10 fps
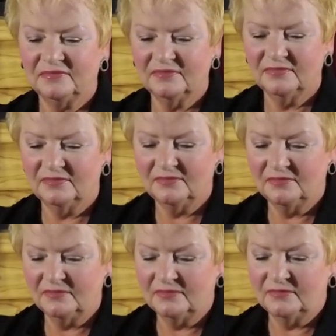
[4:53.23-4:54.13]

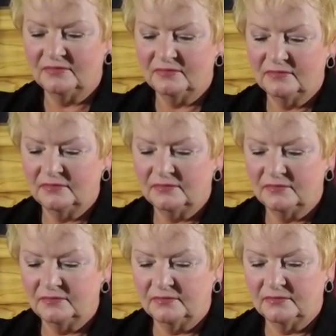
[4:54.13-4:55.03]

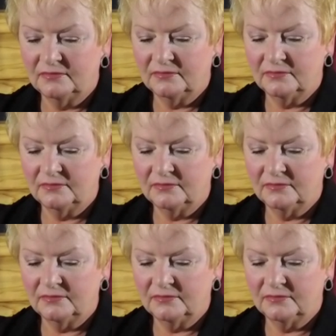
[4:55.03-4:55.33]
Nobody speaks.